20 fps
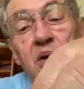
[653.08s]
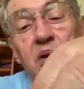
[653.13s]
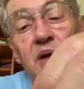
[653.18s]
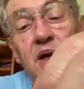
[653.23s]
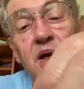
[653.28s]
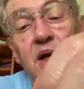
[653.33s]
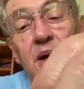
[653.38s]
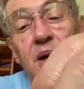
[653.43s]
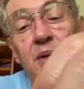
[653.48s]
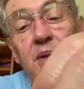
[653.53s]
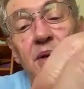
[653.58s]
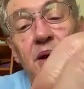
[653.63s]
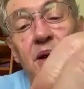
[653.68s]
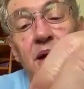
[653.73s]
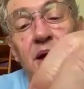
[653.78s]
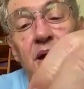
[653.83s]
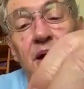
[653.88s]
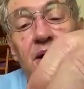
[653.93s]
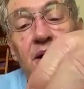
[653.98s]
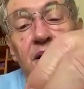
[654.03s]
Pull it up
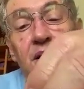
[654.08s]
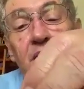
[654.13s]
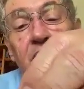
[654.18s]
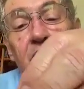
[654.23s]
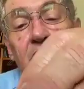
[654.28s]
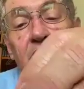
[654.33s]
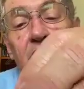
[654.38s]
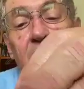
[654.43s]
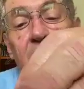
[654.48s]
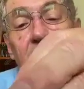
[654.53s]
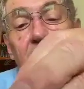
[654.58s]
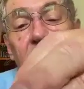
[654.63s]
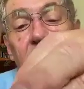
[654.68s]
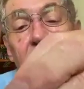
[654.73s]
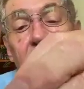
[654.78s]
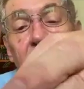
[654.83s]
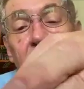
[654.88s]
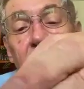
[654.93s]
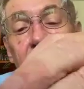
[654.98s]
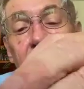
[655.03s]
and
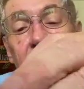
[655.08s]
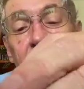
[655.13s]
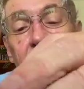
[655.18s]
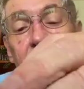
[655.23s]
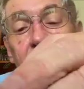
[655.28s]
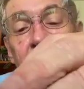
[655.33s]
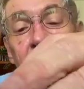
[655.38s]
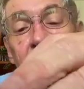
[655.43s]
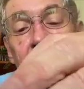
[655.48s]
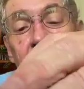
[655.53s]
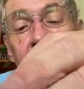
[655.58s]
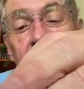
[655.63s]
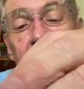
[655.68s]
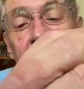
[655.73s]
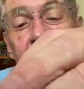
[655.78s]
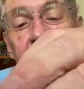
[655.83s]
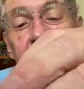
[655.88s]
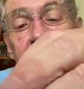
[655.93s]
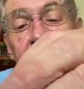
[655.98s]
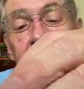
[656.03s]
trim it
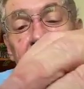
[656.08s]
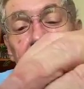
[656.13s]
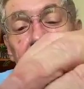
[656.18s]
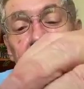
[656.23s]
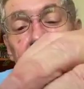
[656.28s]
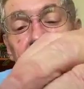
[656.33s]
off.